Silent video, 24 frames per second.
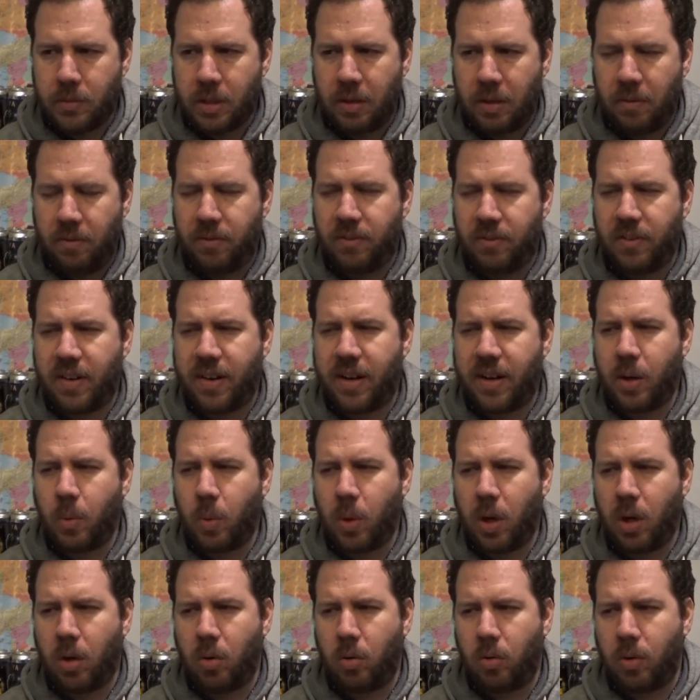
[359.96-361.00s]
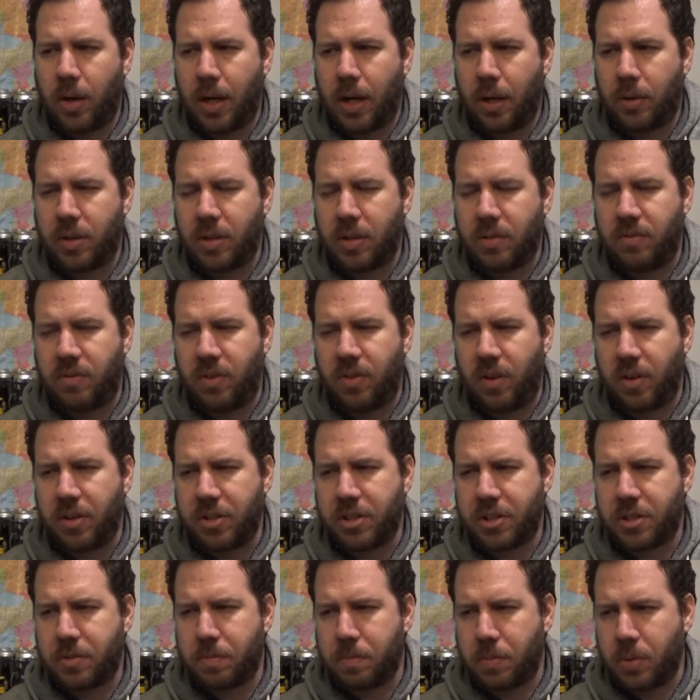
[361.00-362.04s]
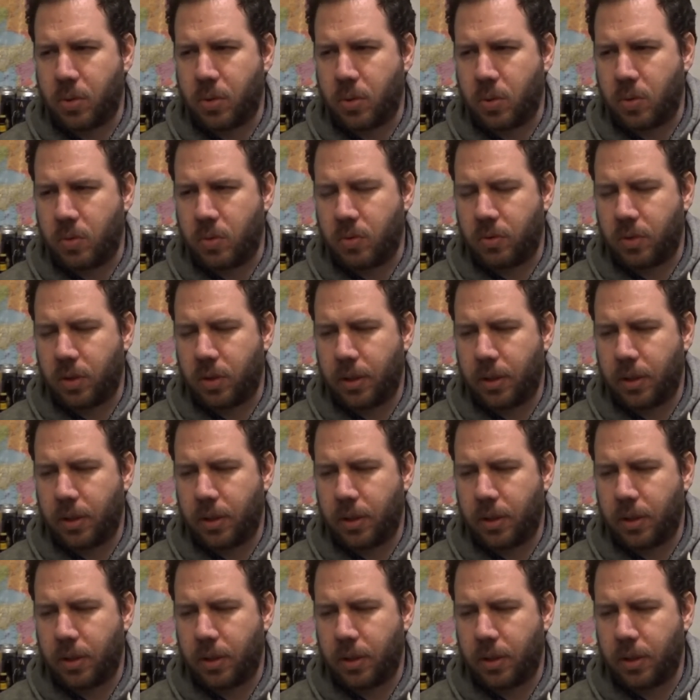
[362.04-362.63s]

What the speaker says: Very well rounded, very smooth.